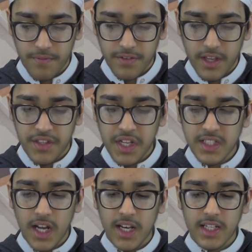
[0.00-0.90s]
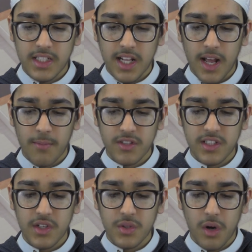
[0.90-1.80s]
Idris alayhi salam was
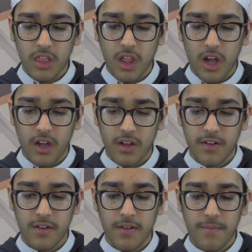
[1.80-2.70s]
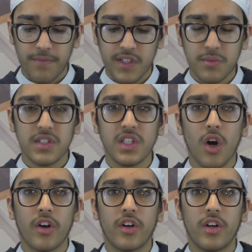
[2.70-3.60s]
near to Allah. This was the
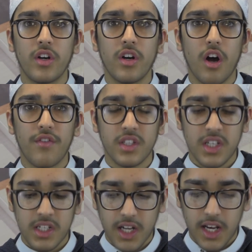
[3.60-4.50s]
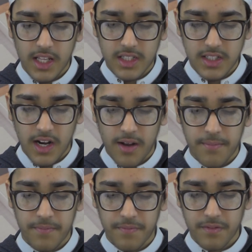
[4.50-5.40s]
honor of Idris alayhi salam.
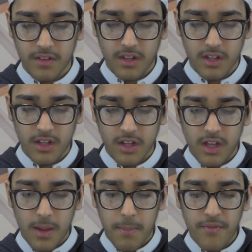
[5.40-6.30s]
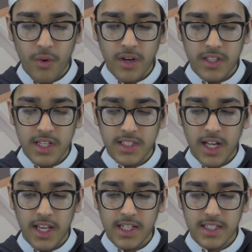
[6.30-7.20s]
Before Idris
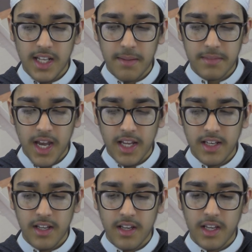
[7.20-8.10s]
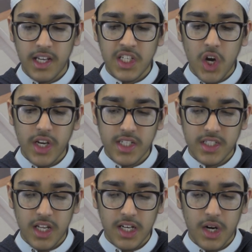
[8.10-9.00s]
alayhi salam died, he taught his
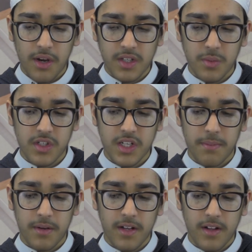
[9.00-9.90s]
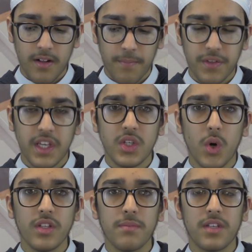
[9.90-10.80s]
son correct worship. He
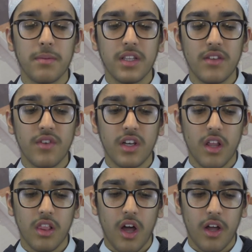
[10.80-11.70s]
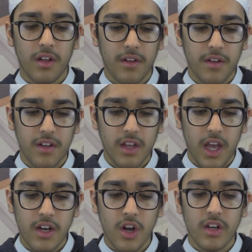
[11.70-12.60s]
told him to believe in Allah
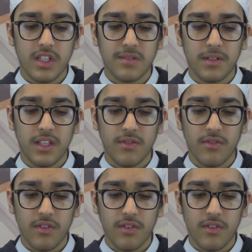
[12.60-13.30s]
and not disbelieve.